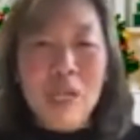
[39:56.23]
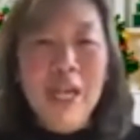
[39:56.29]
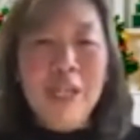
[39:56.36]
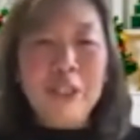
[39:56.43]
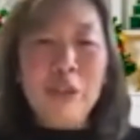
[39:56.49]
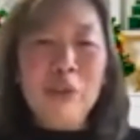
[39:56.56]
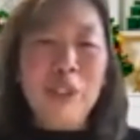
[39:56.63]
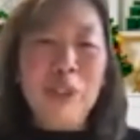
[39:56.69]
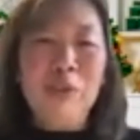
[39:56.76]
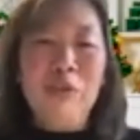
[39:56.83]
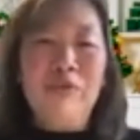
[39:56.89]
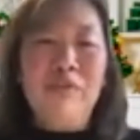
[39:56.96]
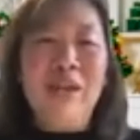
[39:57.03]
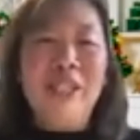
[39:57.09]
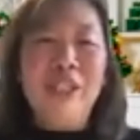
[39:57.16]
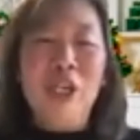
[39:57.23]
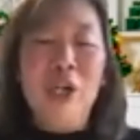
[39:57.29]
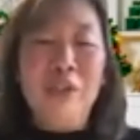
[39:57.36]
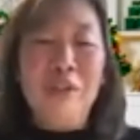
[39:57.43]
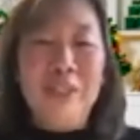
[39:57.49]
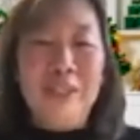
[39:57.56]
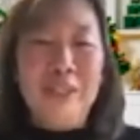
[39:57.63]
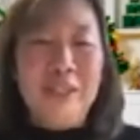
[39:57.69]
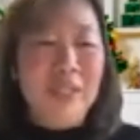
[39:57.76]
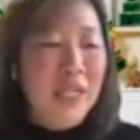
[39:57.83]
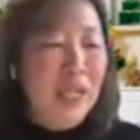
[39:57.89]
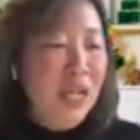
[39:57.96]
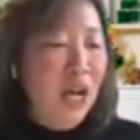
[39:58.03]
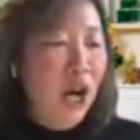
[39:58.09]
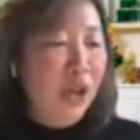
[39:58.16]
And so as we reflect on the
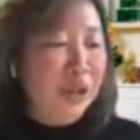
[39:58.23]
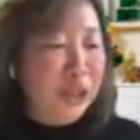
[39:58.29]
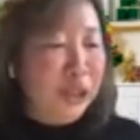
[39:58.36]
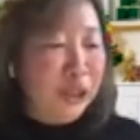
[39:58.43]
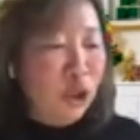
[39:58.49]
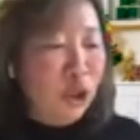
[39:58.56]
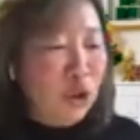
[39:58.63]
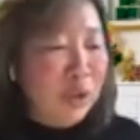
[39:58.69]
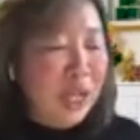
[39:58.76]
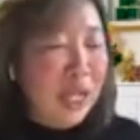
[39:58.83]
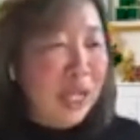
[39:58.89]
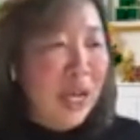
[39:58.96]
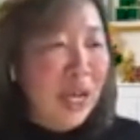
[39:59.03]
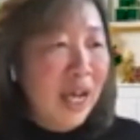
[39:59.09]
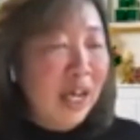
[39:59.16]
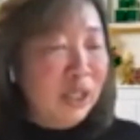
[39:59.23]
story,